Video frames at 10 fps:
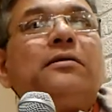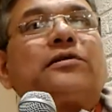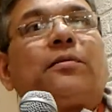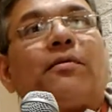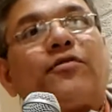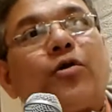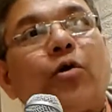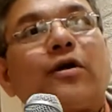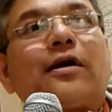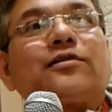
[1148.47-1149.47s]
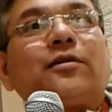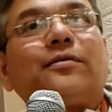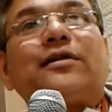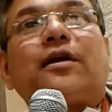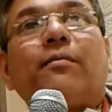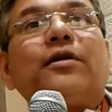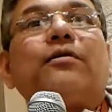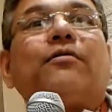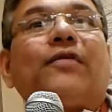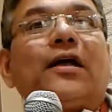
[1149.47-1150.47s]
Some of the old customers are coming to
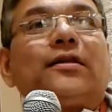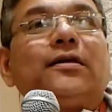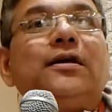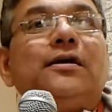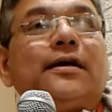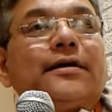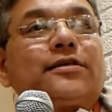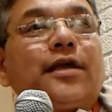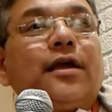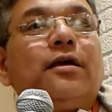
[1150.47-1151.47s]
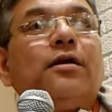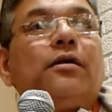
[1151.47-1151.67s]
the father and saying,